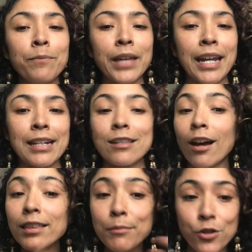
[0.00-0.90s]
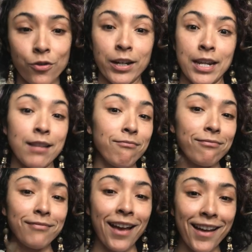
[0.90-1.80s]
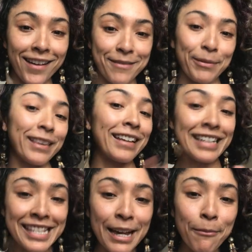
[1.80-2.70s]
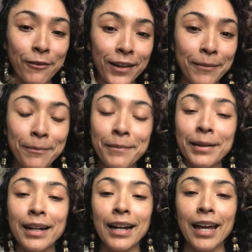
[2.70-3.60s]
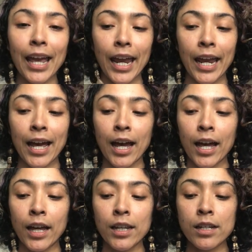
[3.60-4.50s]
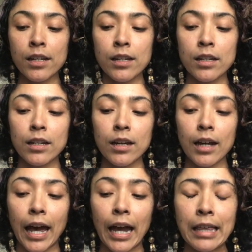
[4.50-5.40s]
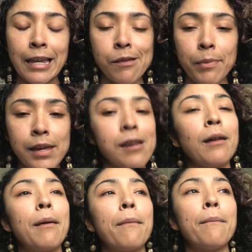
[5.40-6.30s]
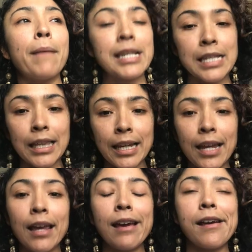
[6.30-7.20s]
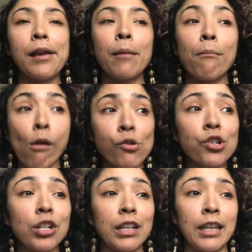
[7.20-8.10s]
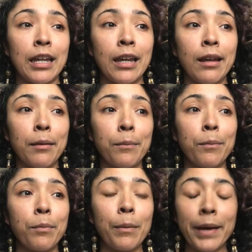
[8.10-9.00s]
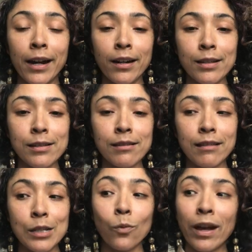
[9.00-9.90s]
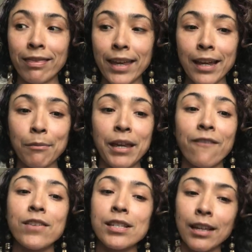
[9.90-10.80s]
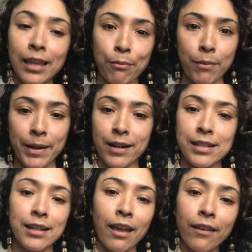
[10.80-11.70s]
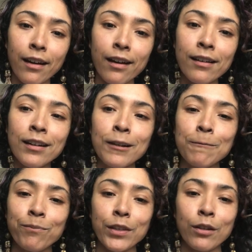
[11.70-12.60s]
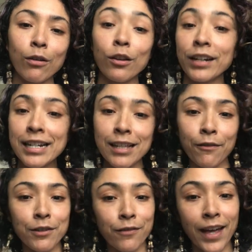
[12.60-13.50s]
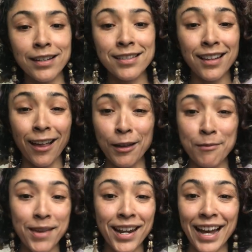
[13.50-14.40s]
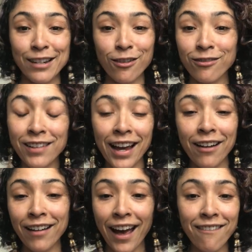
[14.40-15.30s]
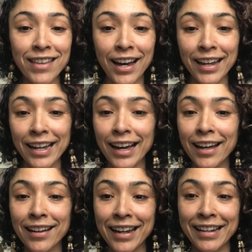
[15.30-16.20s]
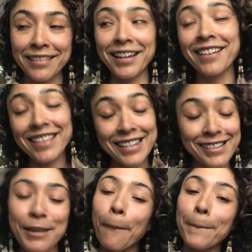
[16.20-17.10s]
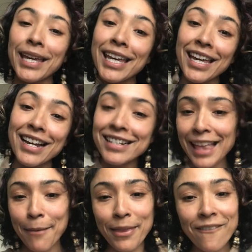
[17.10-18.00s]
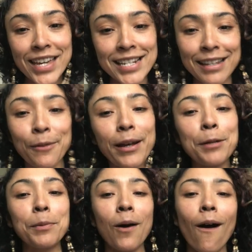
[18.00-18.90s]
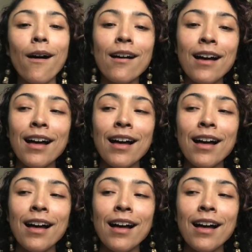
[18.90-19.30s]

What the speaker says: And it's not the majority, but it's some of them. And I think being mentally and emotionally prepared is one thing. Being physically prepared is another. Learning self-defense, I'll admit I don't have that yet. And this is a big slap in the face and a wake-up call.